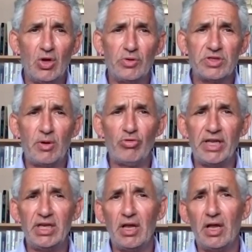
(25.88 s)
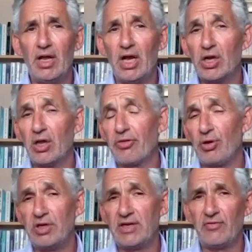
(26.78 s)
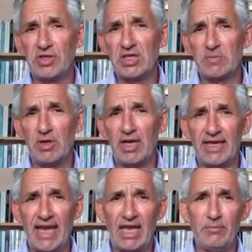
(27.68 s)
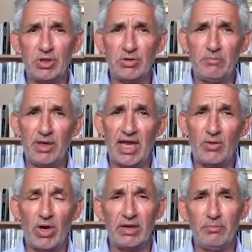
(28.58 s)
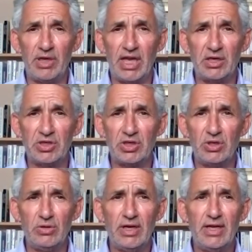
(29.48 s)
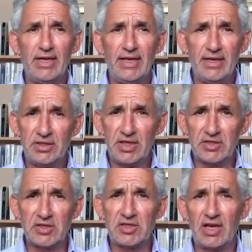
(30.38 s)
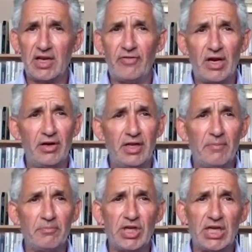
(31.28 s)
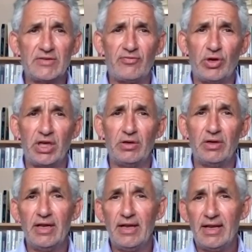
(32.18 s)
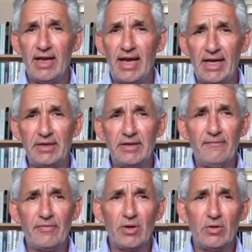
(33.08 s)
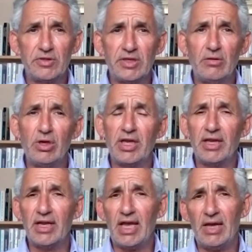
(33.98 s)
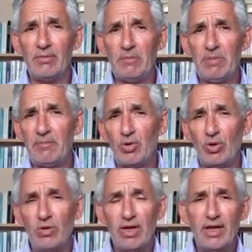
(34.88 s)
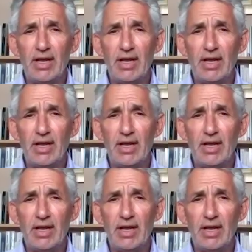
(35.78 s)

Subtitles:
Also, be running through the differences again between BA.1 and BA.2, just to see if there are any updates for you. And also looking at how many people